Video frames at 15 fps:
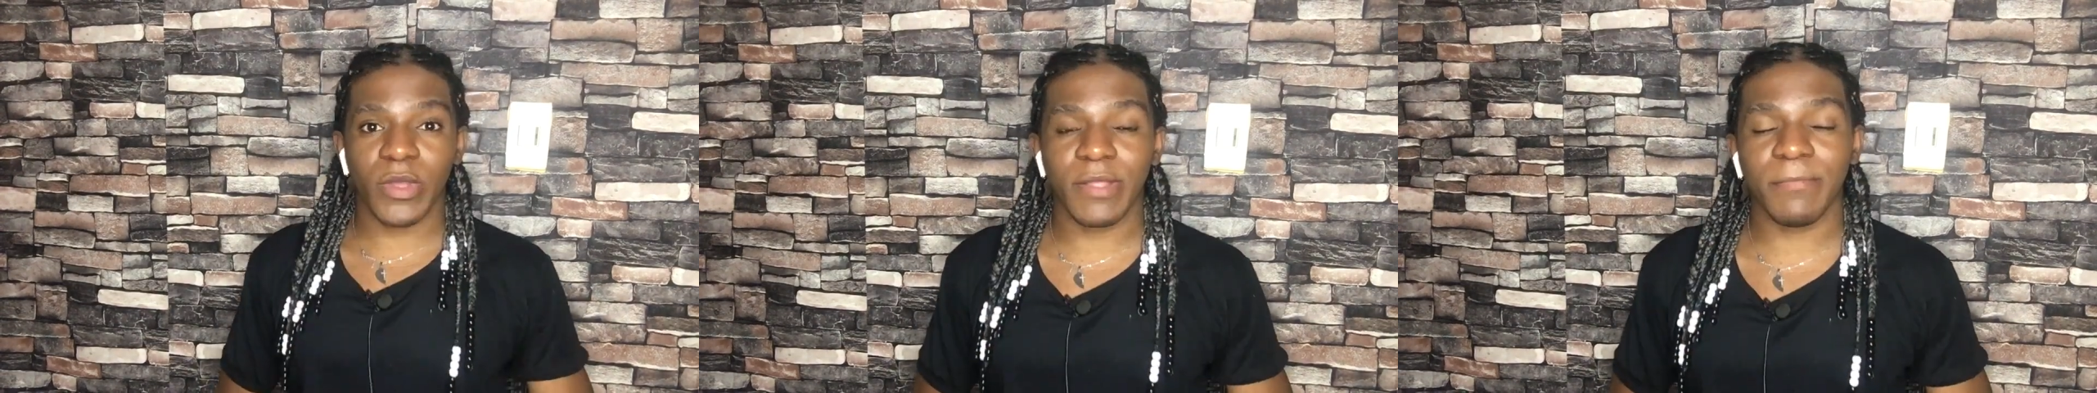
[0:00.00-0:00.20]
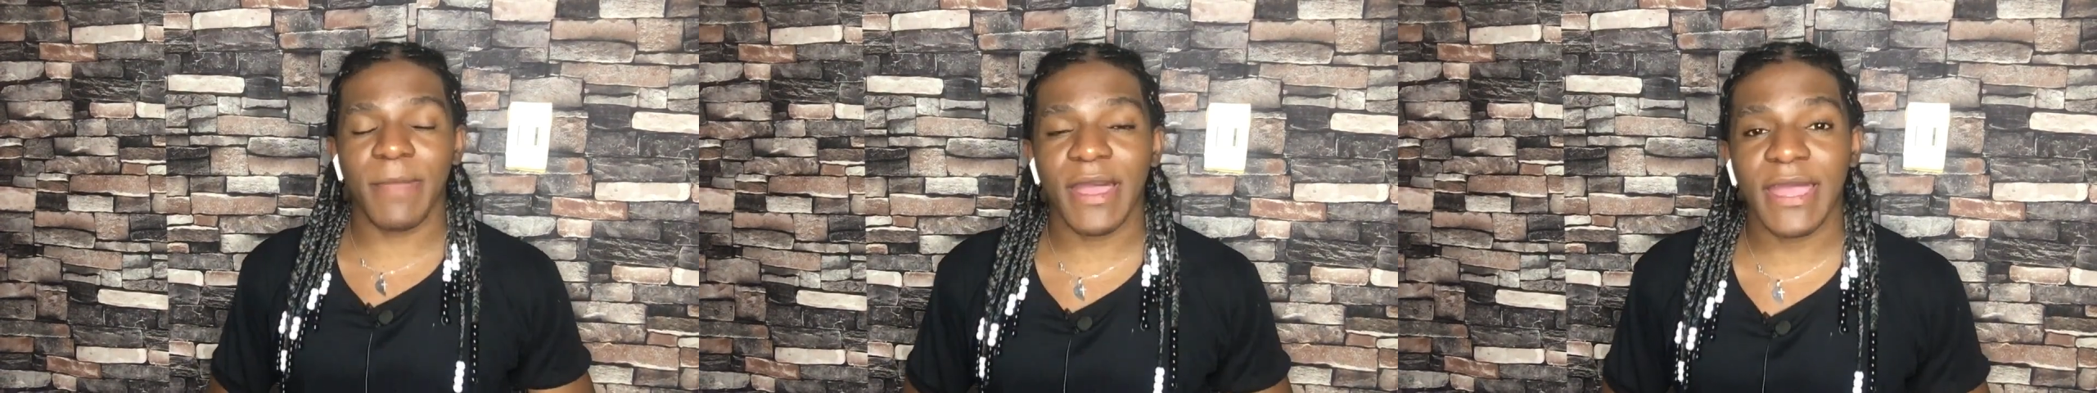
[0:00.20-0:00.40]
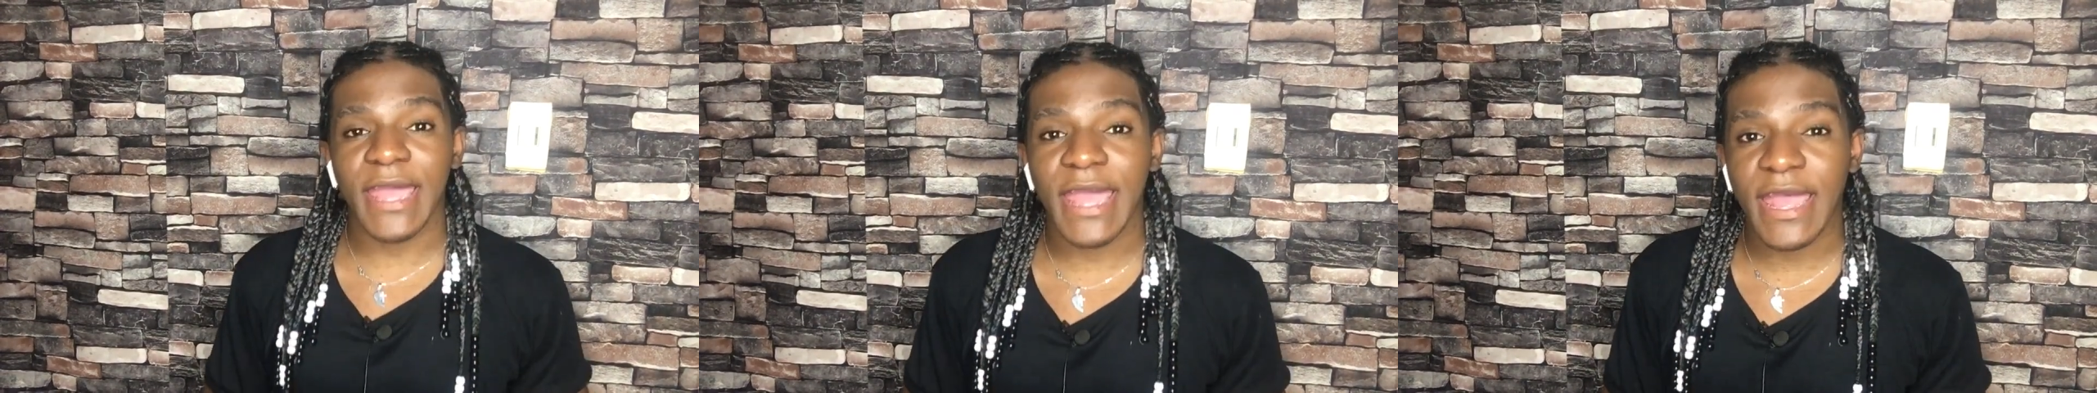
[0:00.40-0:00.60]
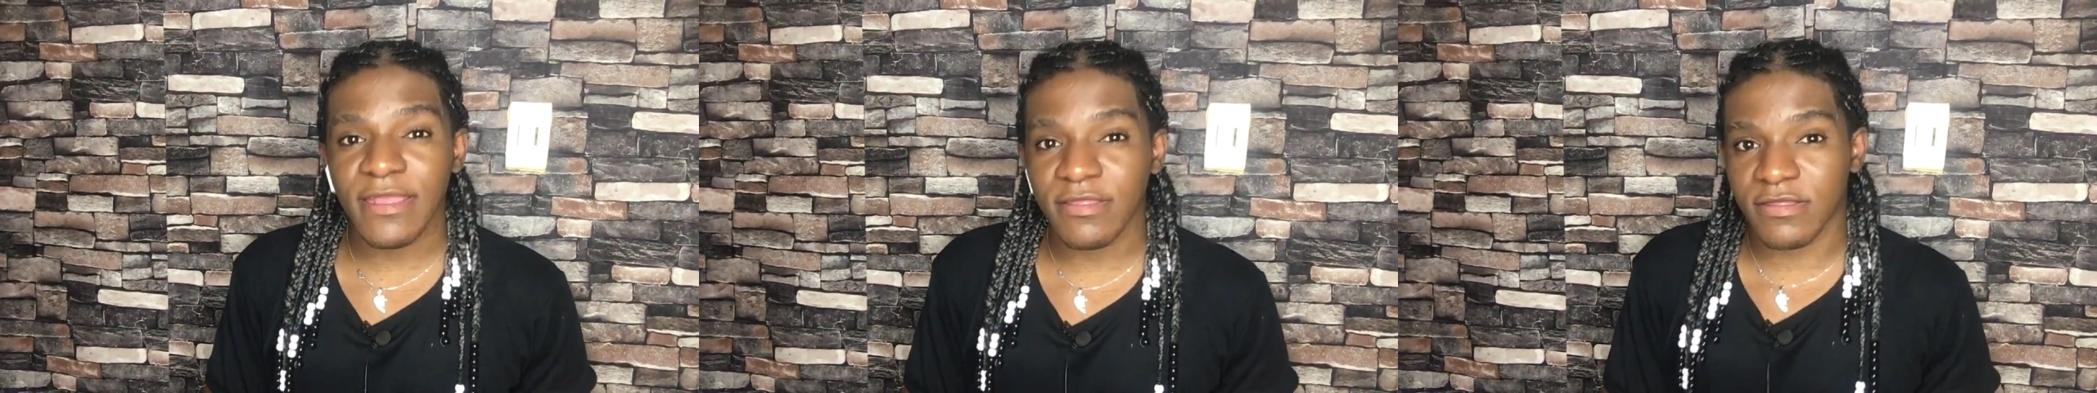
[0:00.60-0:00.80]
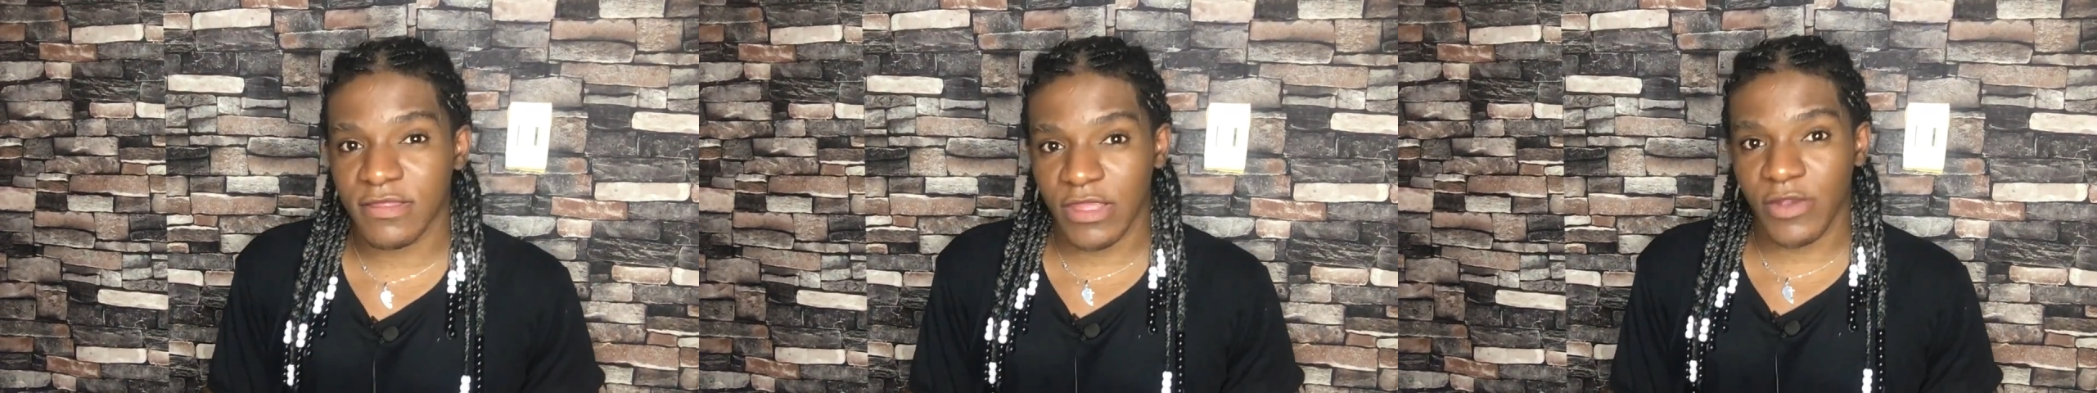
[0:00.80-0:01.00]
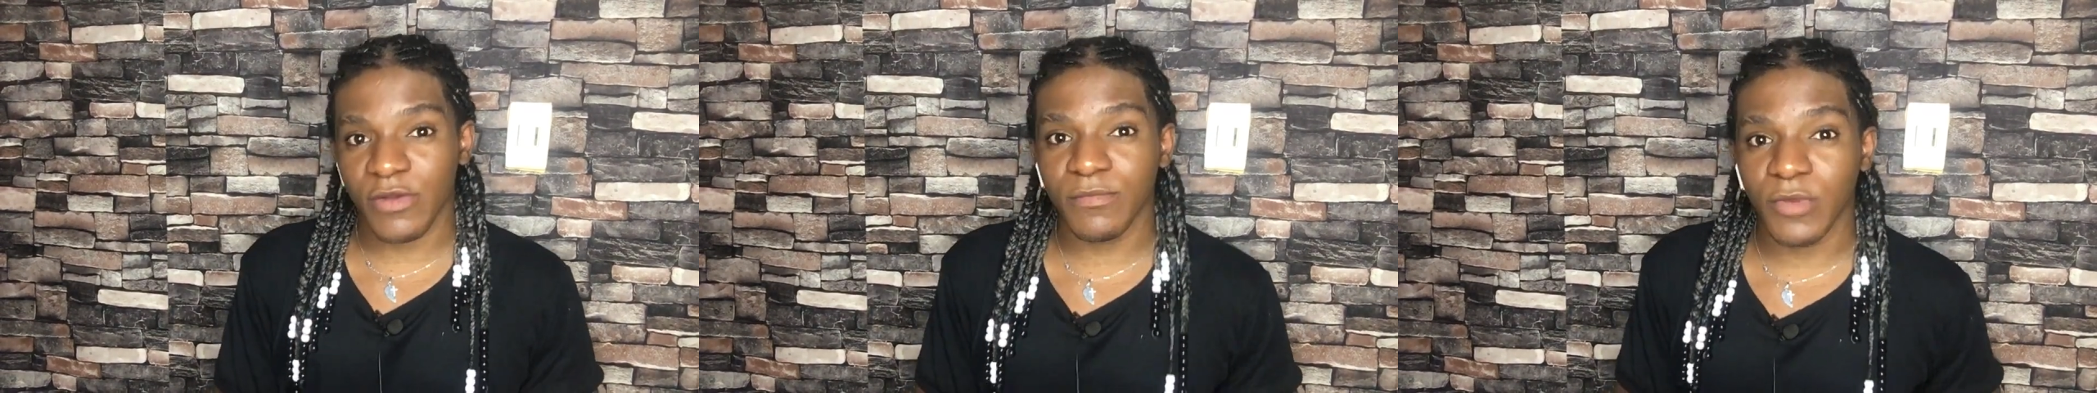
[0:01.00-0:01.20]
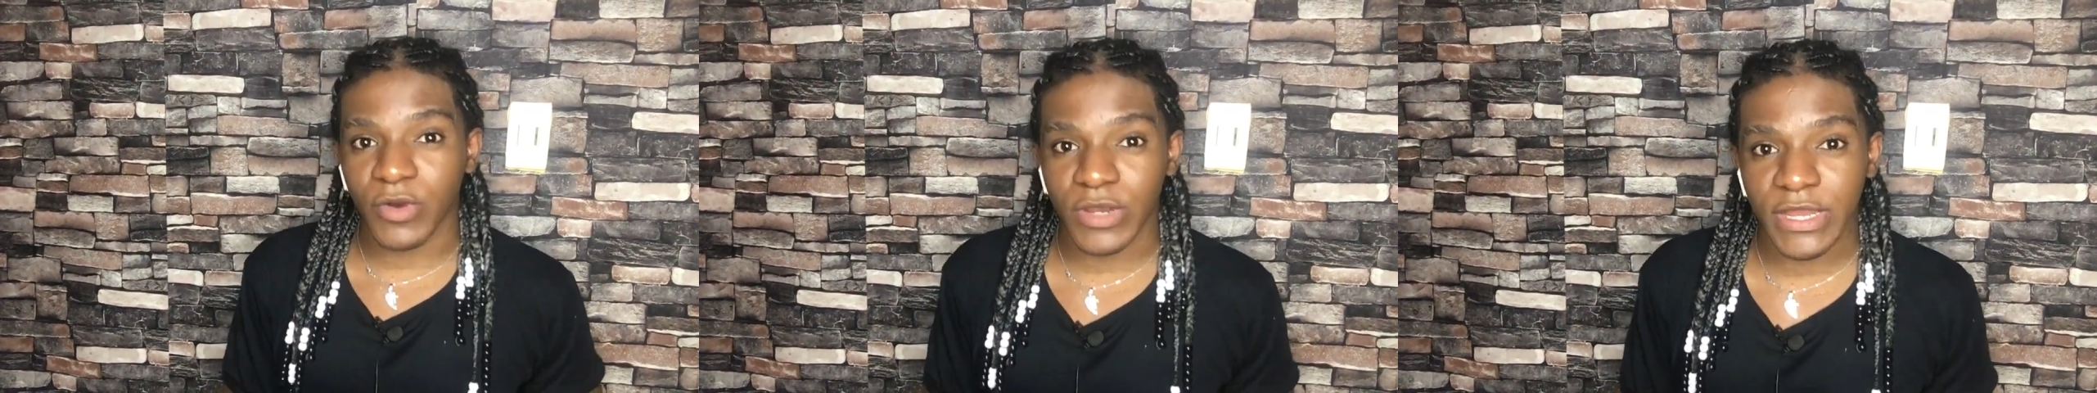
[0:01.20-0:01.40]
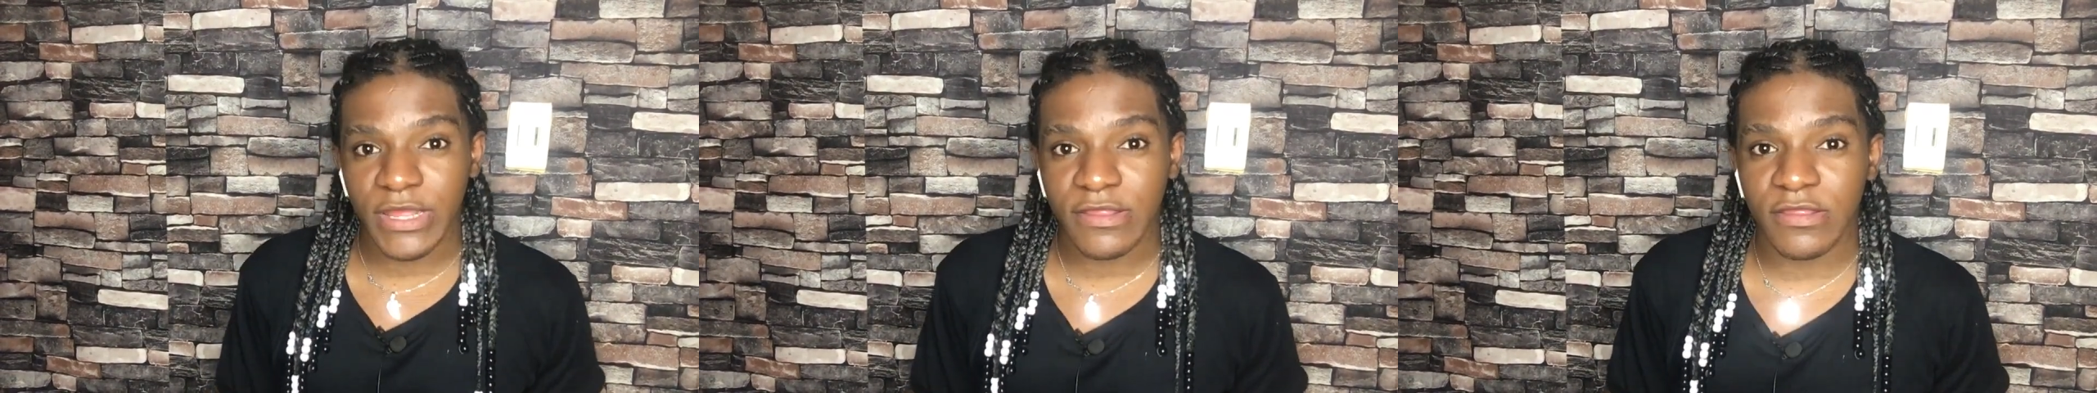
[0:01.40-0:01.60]
In Makaya
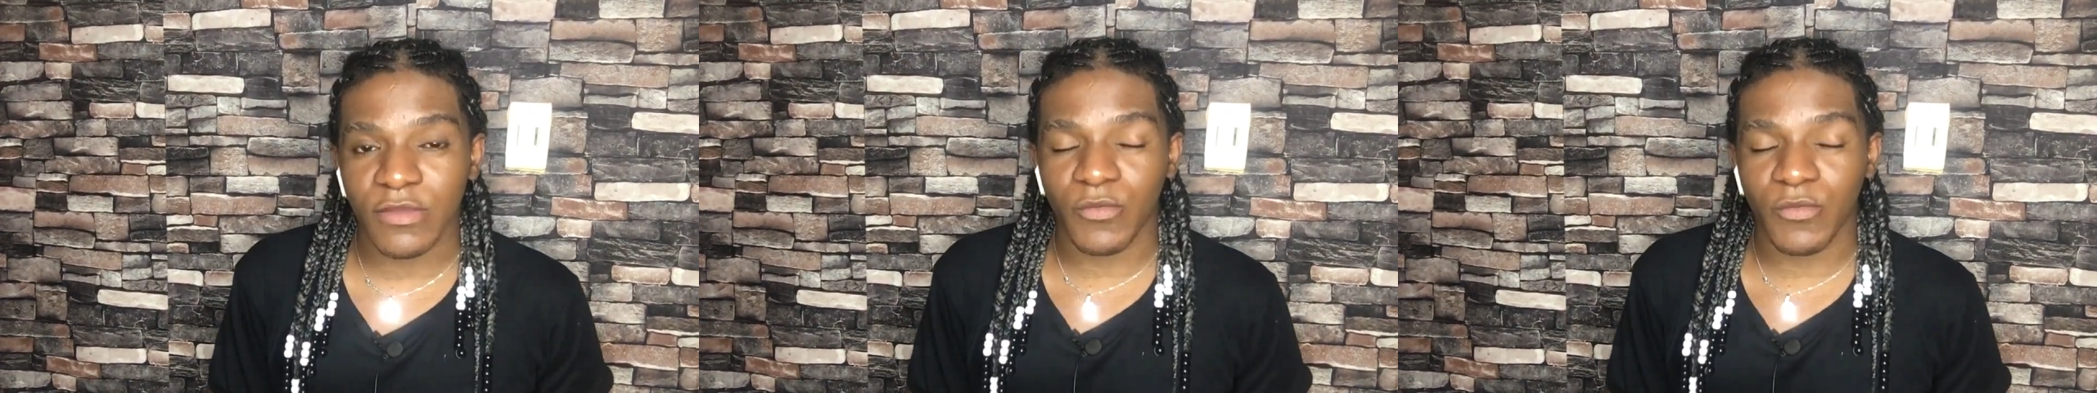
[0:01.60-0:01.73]
ceremonies,